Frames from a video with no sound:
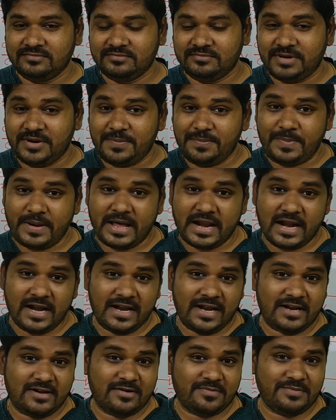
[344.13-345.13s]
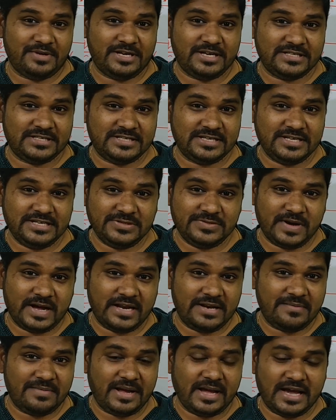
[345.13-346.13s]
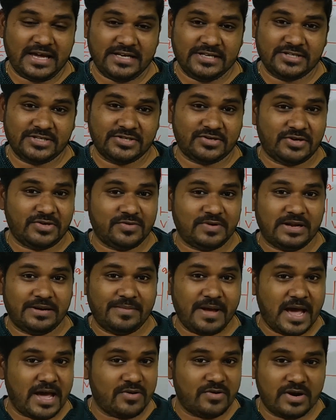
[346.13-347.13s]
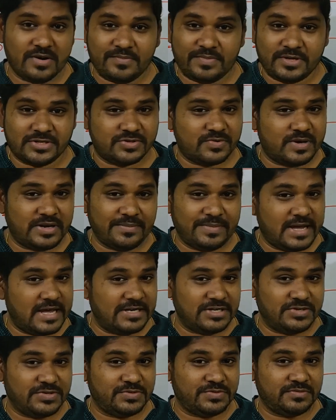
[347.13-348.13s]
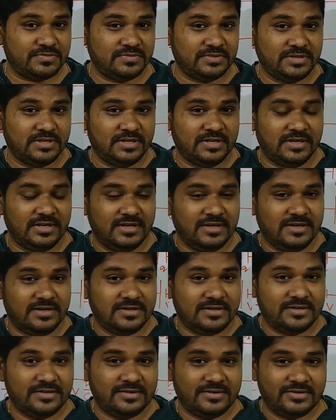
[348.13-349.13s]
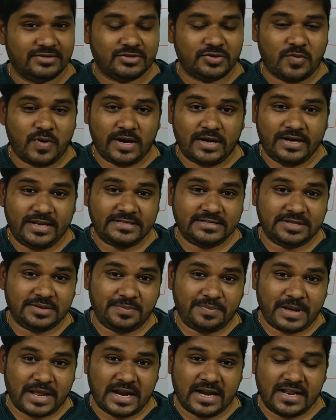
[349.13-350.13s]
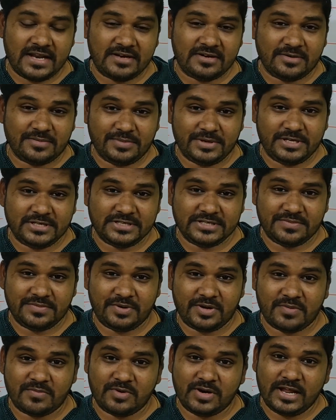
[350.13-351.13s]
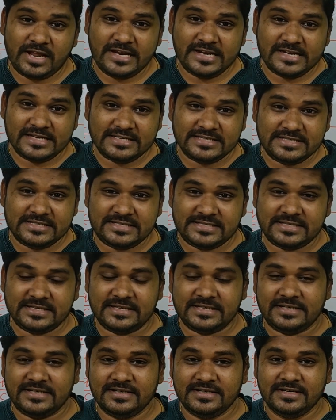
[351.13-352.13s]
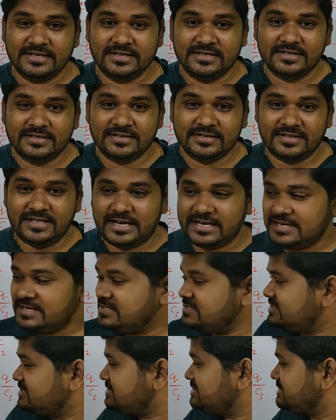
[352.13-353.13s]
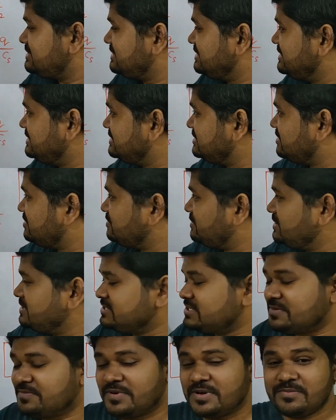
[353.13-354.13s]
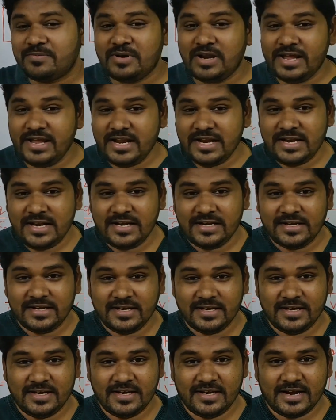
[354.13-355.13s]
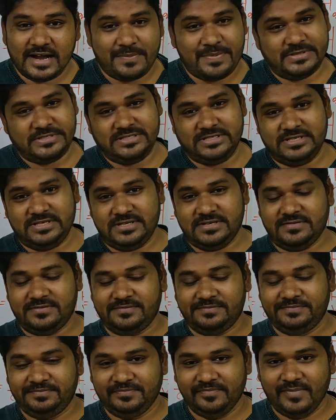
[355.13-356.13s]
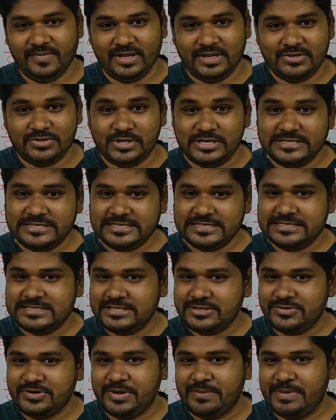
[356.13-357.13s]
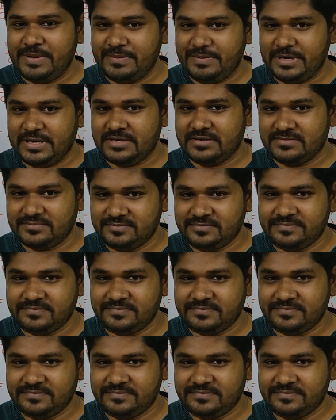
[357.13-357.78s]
But parallel combination is 1 by R is equal to 1 by R1 plus 1 by R2. So what is the parallel combination formula in resistor? That is the series combination formula in capacitor. So it's easy to remember.